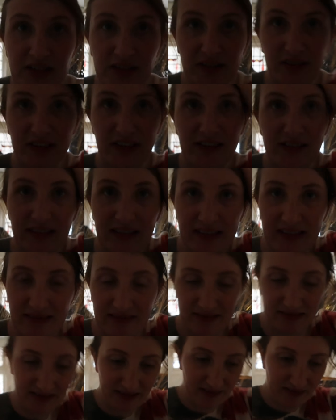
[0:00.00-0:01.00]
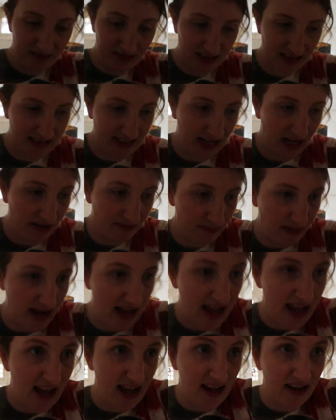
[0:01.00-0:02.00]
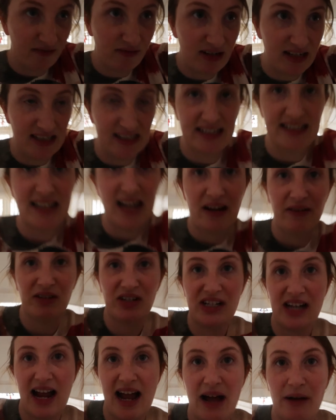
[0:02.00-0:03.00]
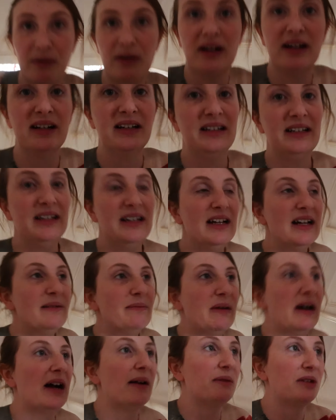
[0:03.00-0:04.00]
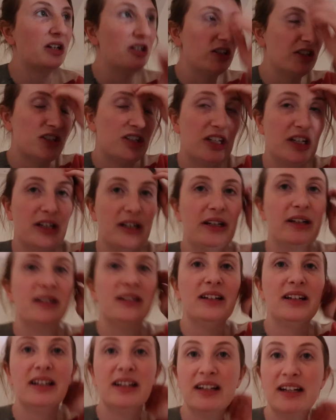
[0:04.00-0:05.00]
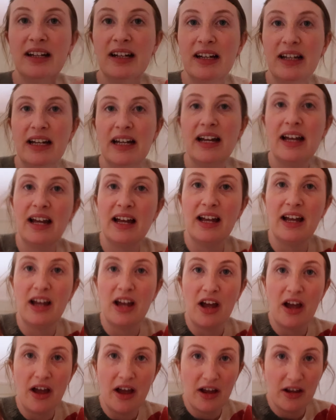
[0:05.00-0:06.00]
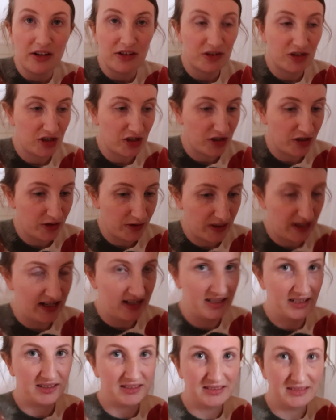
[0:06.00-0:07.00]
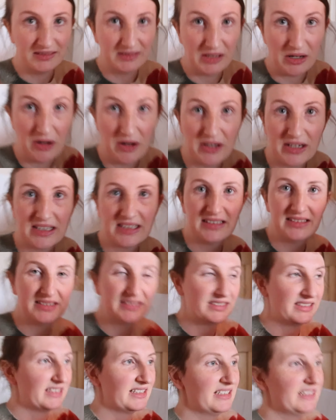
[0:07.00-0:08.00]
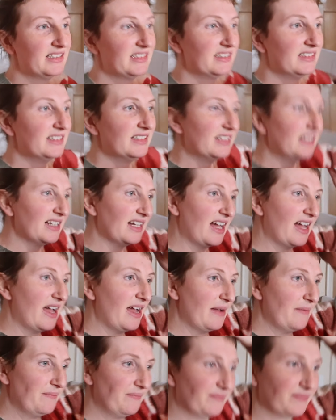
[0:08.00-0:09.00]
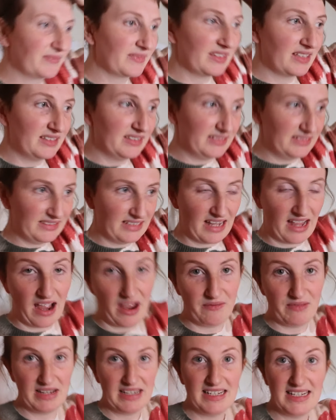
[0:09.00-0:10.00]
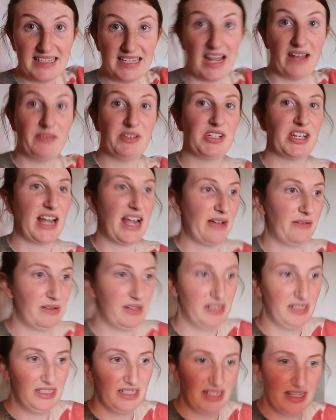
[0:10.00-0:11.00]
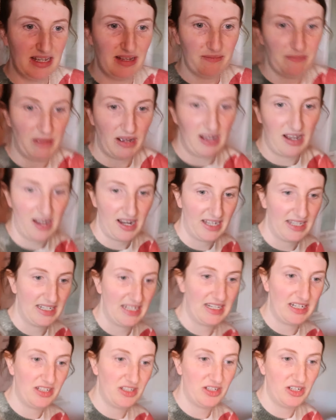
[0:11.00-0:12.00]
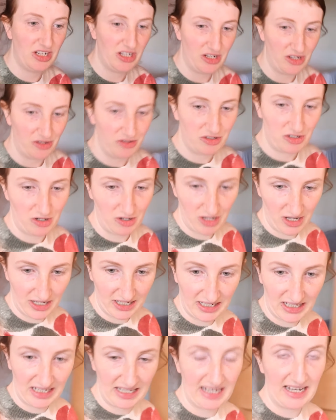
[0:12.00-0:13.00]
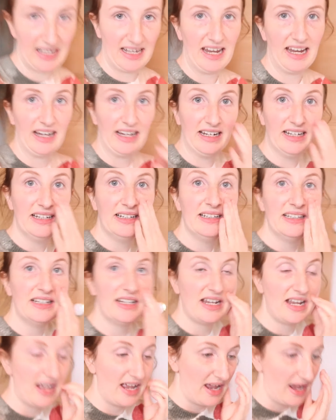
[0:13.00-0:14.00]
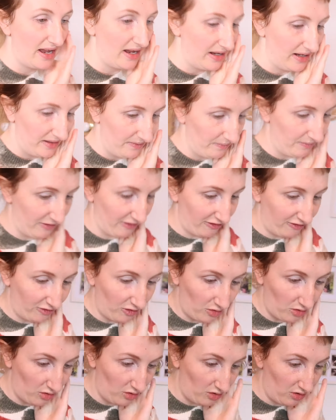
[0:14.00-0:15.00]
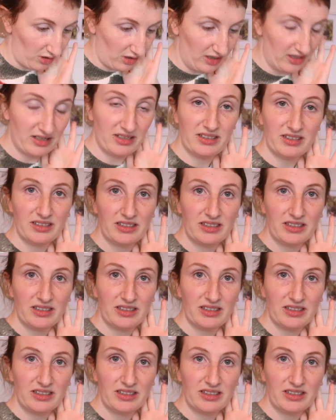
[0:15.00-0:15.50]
sorry for the state of my hair. I really need to have a shower, but I'm going to do, oh God. Yeah, I really need to have a shower, but I need to do a load of cleaning before